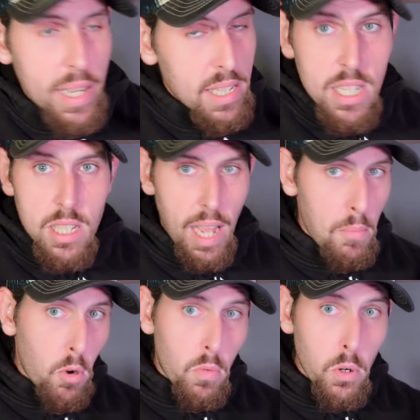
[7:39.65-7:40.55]
Because it's got
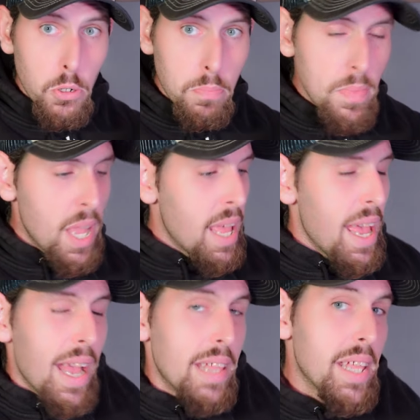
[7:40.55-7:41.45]
more room,
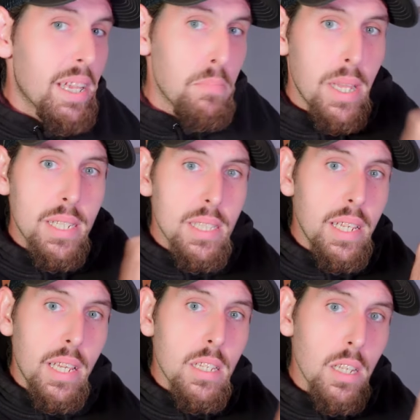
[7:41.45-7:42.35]
and they can
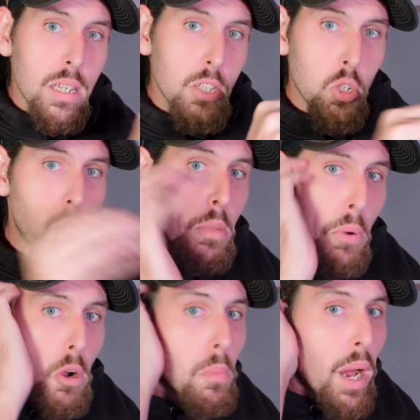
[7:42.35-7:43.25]
basically sort the
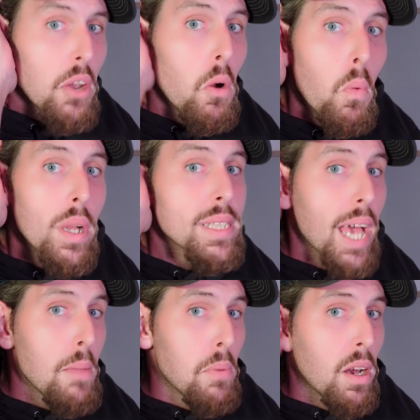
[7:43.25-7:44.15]
Pokemon on what
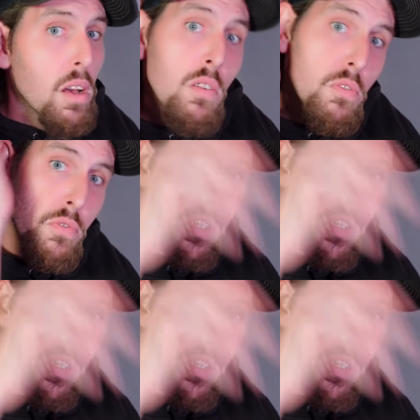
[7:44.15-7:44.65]
type of,